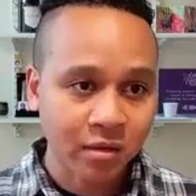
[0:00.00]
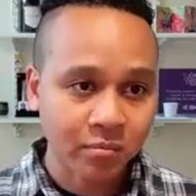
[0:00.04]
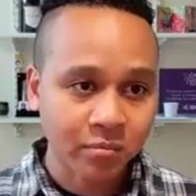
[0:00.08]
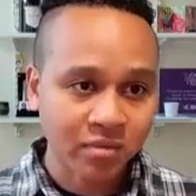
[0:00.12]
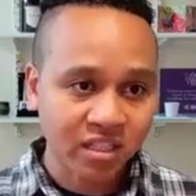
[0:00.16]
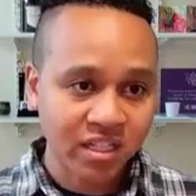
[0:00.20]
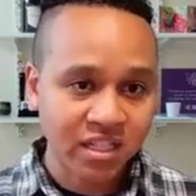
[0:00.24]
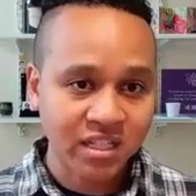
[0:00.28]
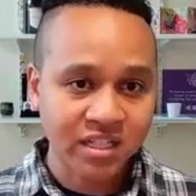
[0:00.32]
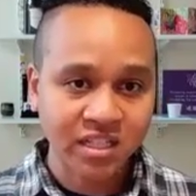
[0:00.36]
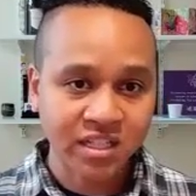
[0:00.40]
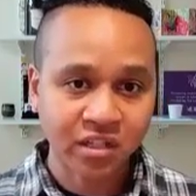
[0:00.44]

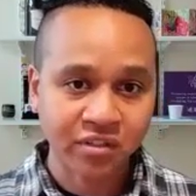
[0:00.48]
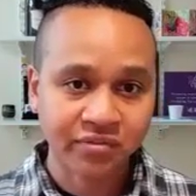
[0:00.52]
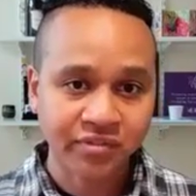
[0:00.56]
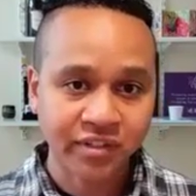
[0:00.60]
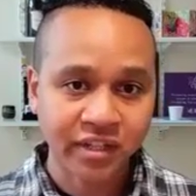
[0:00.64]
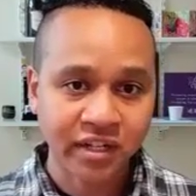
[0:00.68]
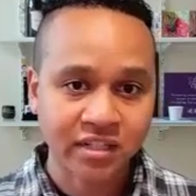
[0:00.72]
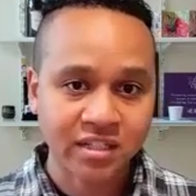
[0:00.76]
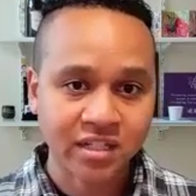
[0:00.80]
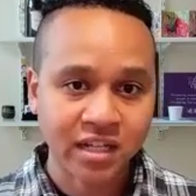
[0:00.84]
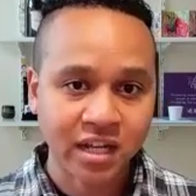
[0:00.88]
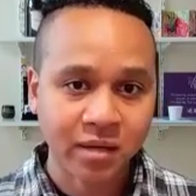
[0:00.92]
T cell
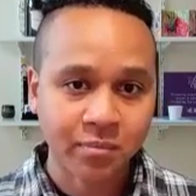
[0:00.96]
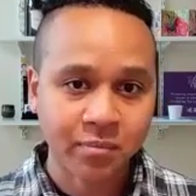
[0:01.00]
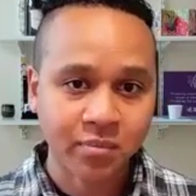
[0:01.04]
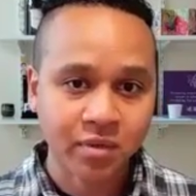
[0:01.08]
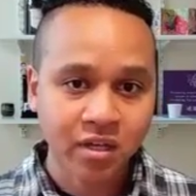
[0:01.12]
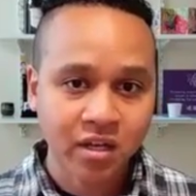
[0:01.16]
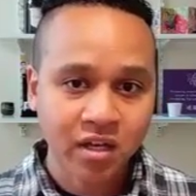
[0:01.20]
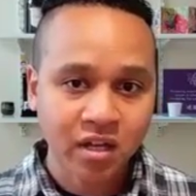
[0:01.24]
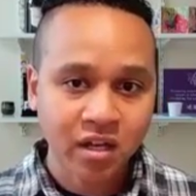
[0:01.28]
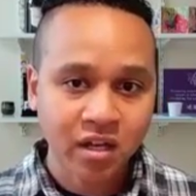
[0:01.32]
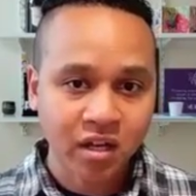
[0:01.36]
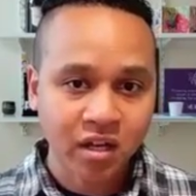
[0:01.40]
phenotype,
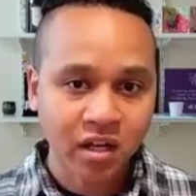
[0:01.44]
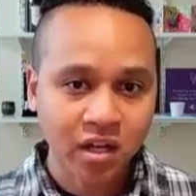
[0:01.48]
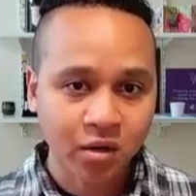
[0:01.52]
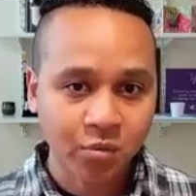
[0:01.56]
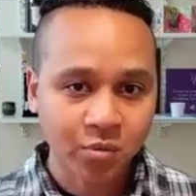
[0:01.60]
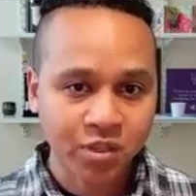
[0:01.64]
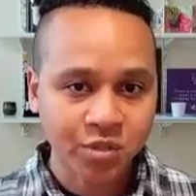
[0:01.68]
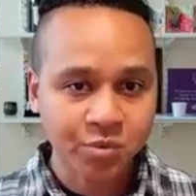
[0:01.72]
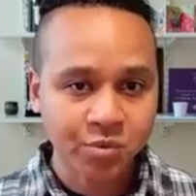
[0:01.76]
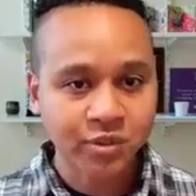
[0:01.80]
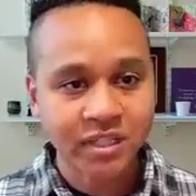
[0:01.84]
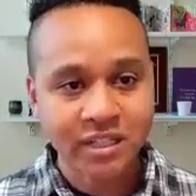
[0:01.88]

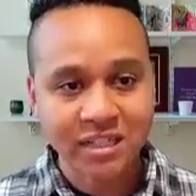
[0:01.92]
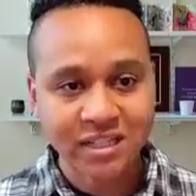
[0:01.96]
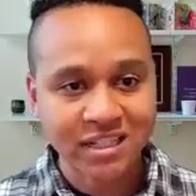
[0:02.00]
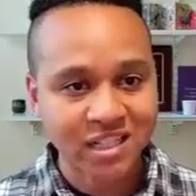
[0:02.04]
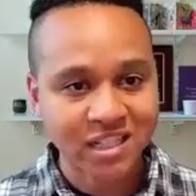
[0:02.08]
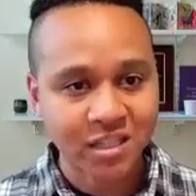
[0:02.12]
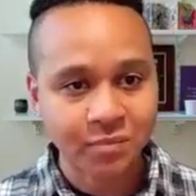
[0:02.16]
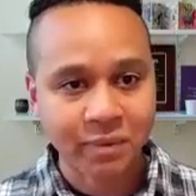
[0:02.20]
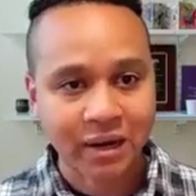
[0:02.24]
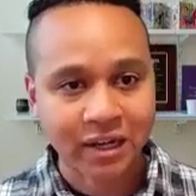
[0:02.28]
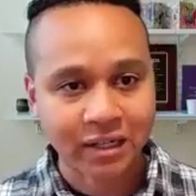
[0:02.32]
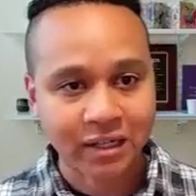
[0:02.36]
which we didn't
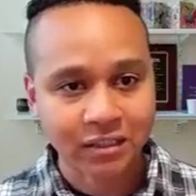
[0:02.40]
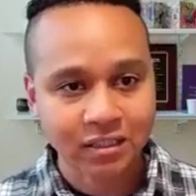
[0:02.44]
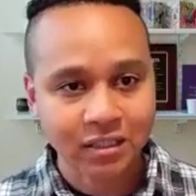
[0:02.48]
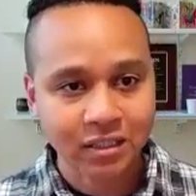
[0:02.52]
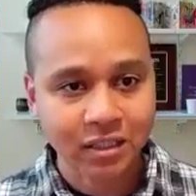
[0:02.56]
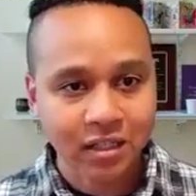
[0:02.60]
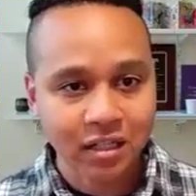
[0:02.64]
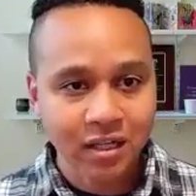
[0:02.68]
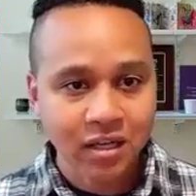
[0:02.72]
expect.